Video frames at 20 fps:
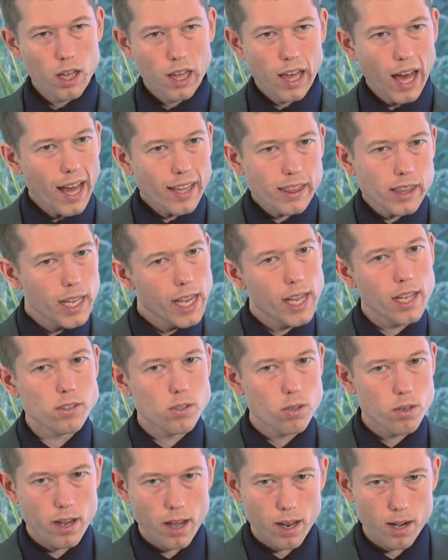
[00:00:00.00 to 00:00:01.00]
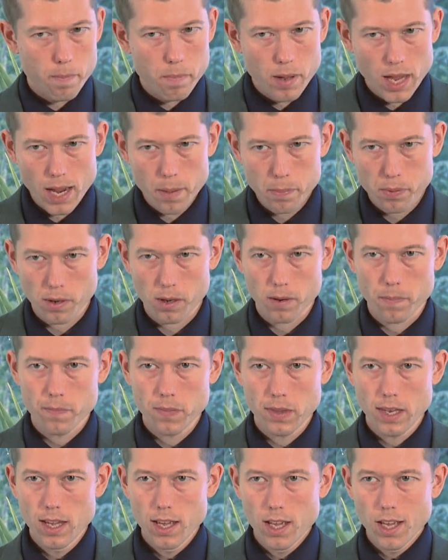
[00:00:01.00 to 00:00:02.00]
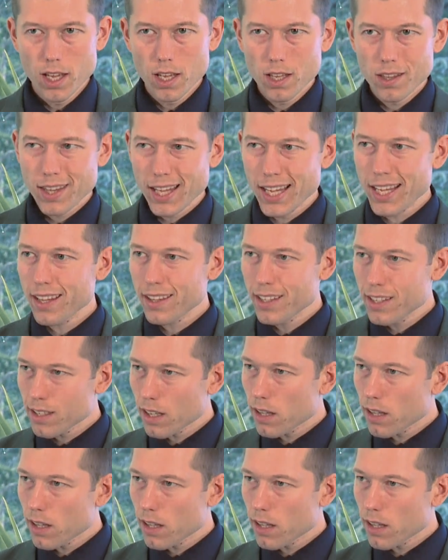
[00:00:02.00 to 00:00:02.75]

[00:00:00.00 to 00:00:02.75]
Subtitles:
got the answer down on paper. A